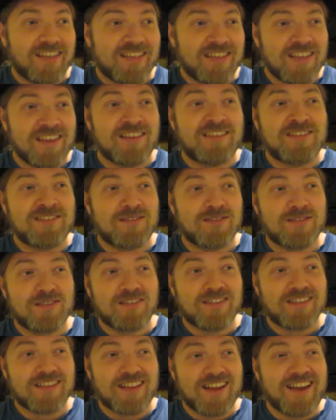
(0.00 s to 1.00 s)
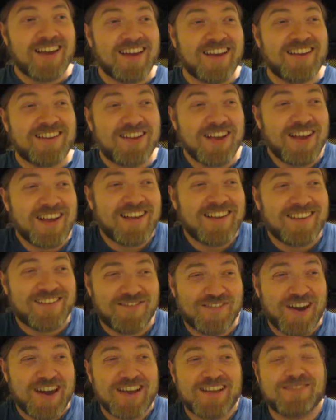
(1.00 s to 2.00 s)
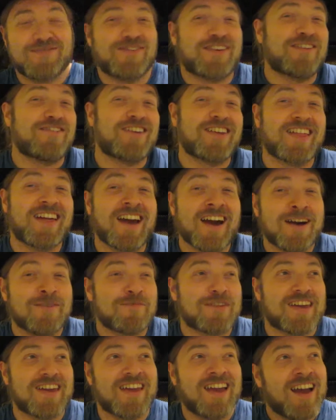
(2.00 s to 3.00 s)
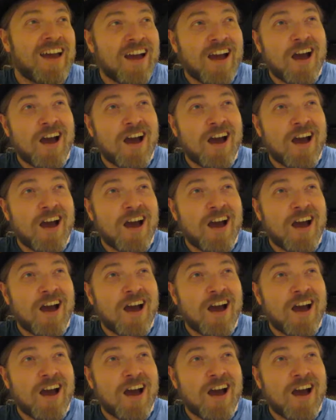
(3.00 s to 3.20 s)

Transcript: this makes me really happy,